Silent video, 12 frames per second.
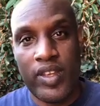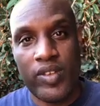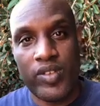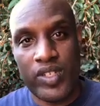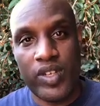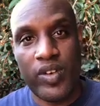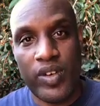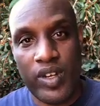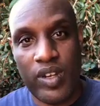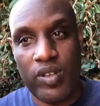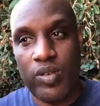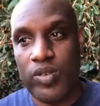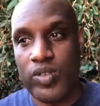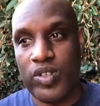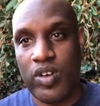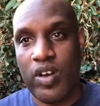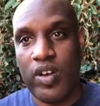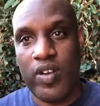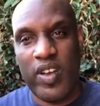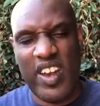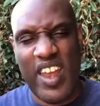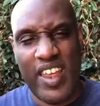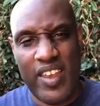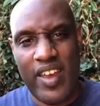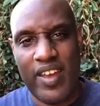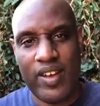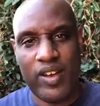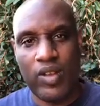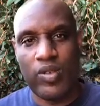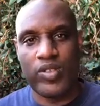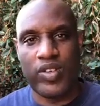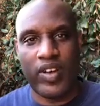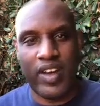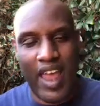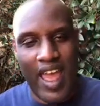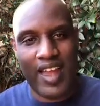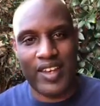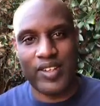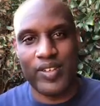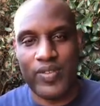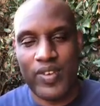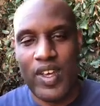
you sit on your glutes or your glutes are inactive,